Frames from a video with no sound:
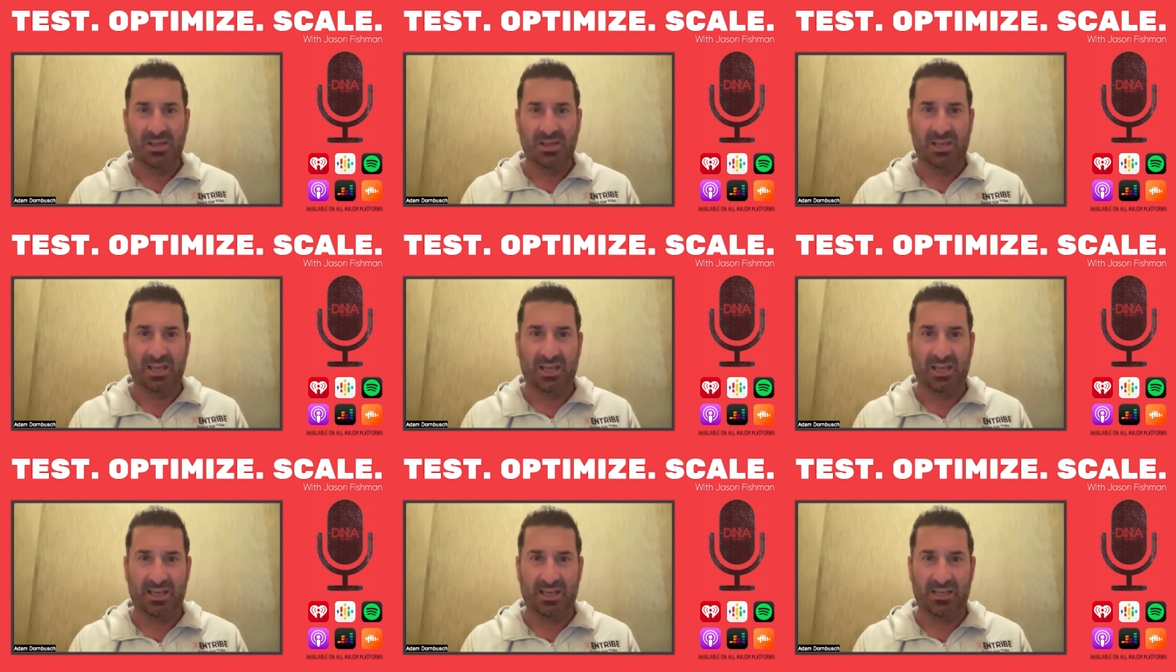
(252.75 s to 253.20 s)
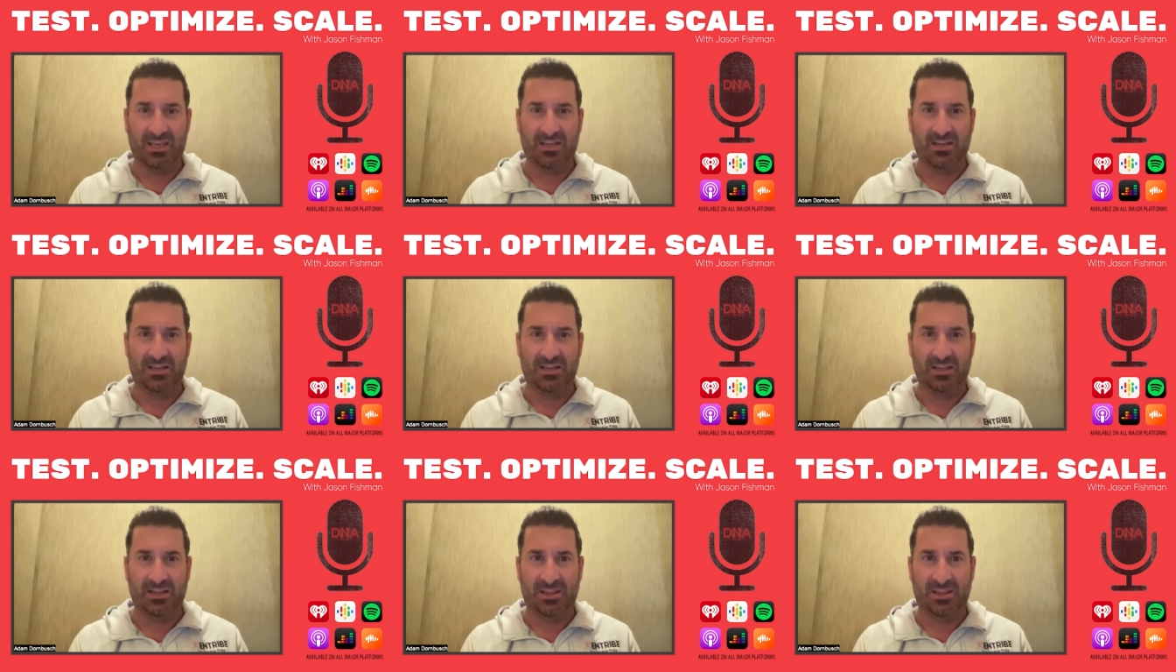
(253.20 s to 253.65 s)

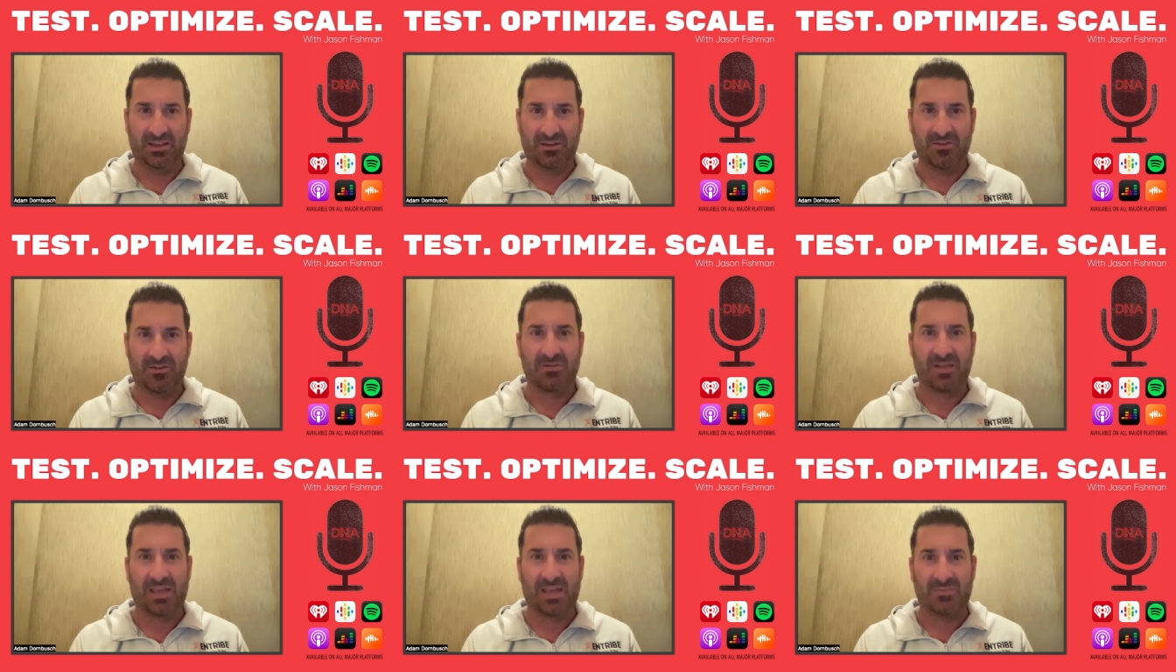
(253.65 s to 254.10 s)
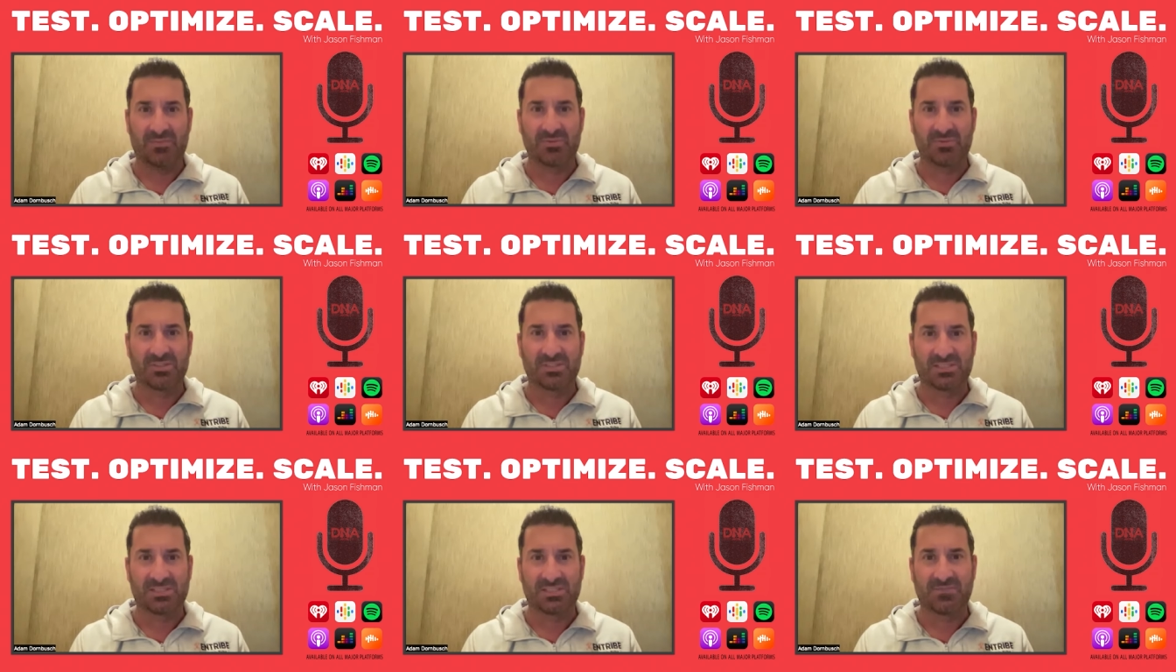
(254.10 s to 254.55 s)
And they're able
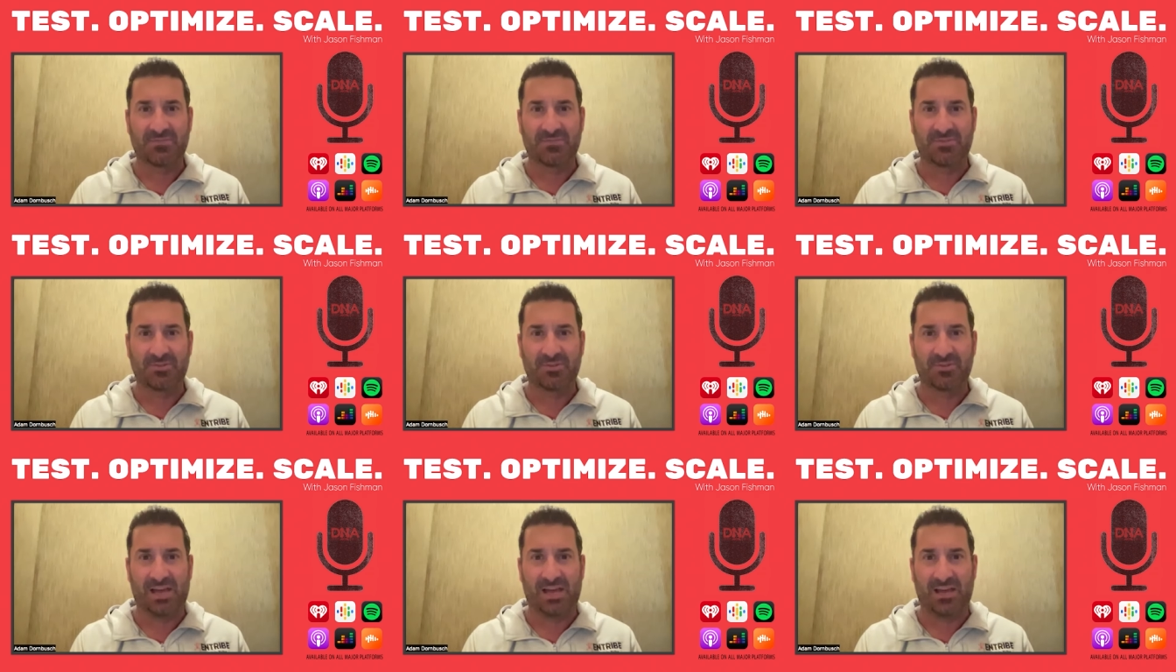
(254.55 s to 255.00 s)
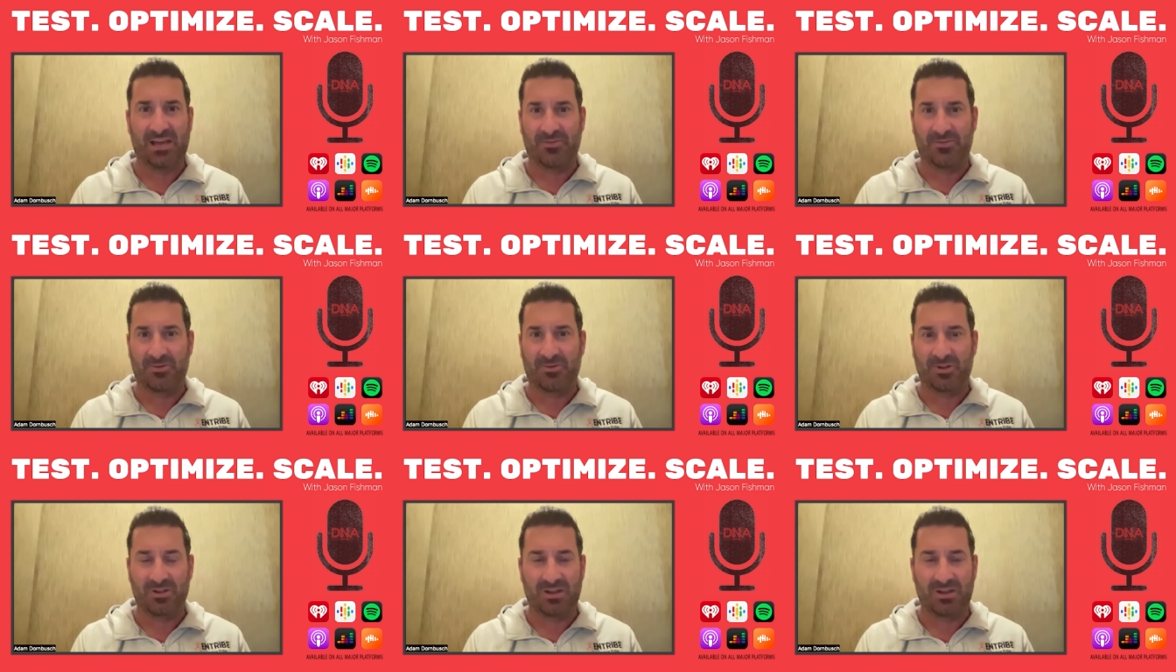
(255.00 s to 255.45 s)
to sniff through that
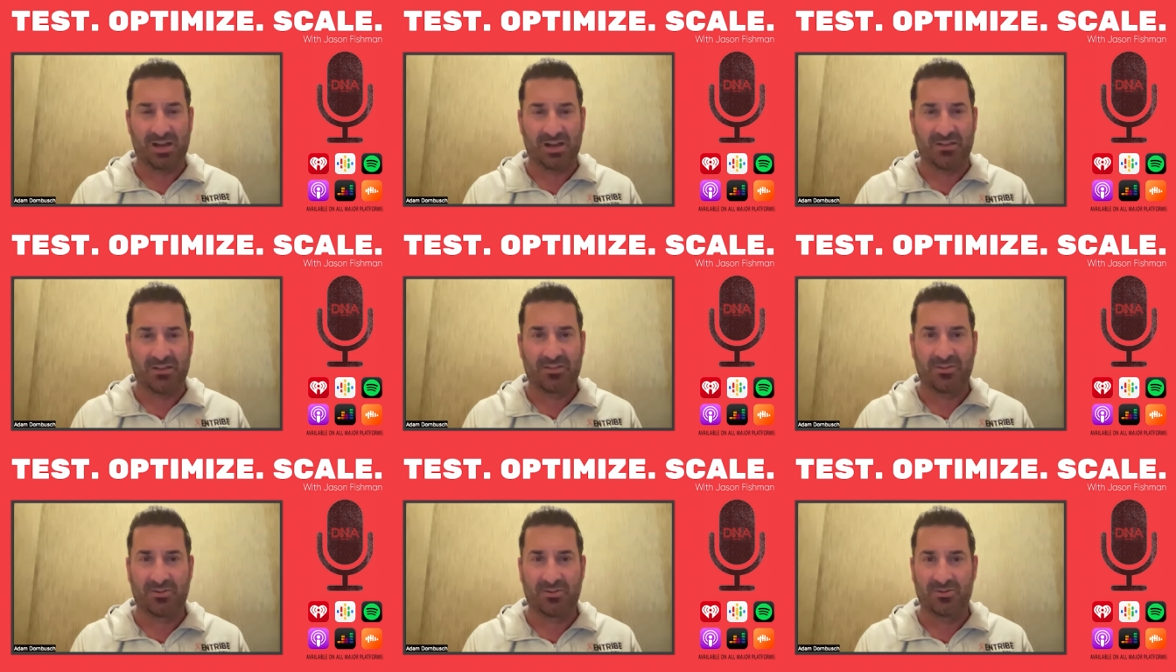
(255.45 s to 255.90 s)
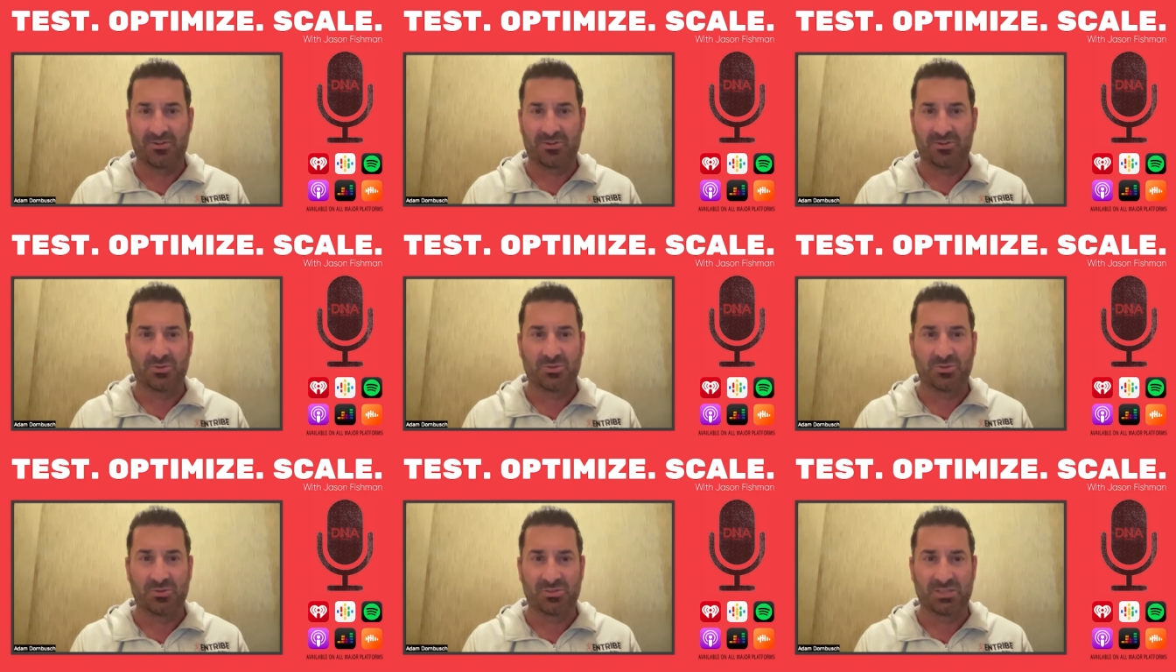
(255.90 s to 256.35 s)
through a lot of the new
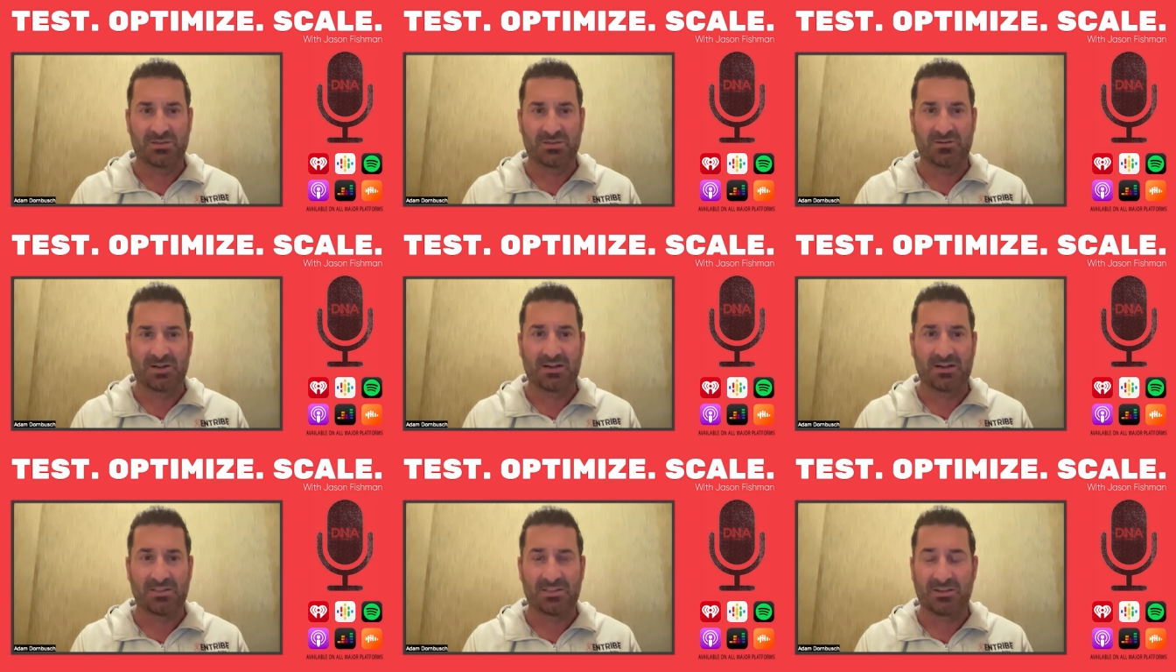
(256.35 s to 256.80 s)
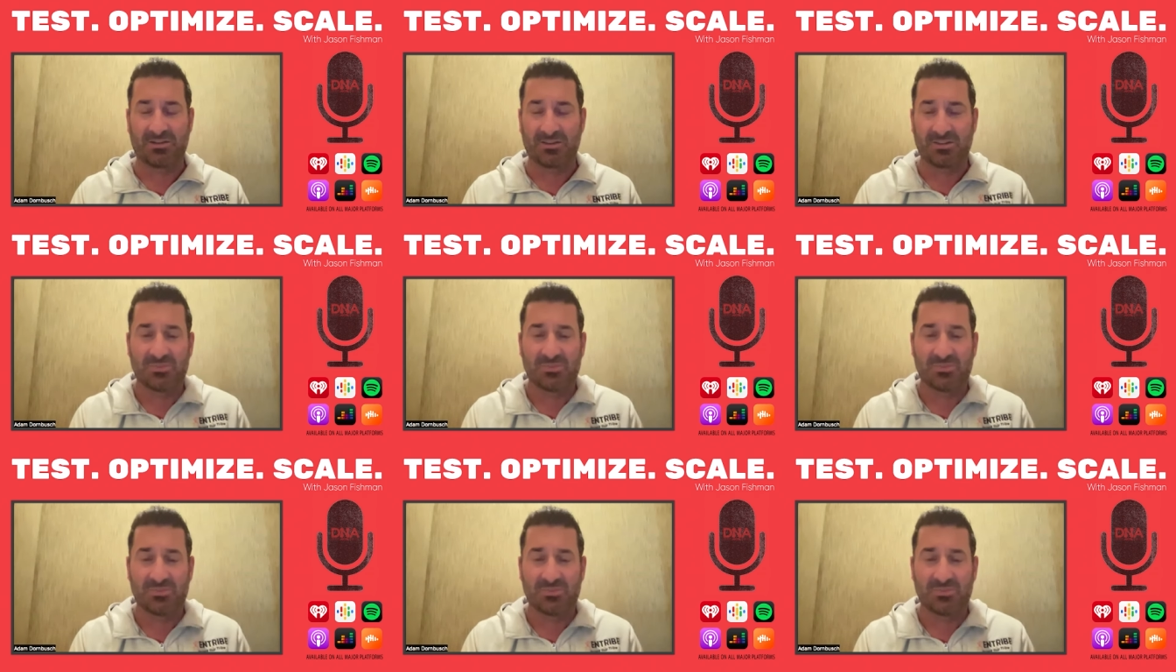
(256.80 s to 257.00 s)
tools that are out there,